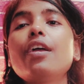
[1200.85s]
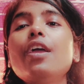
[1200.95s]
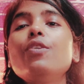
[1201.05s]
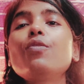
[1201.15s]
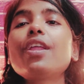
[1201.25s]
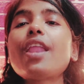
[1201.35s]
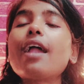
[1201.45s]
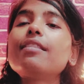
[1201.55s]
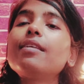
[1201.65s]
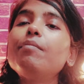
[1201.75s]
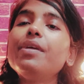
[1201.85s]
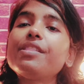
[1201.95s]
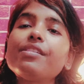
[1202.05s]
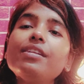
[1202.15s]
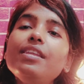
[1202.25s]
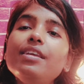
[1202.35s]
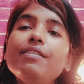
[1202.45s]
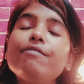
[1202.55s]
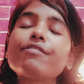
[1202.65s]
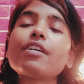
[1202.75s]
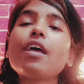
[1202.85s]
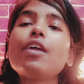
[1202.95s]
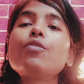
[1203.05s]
you can add the basil leaves, You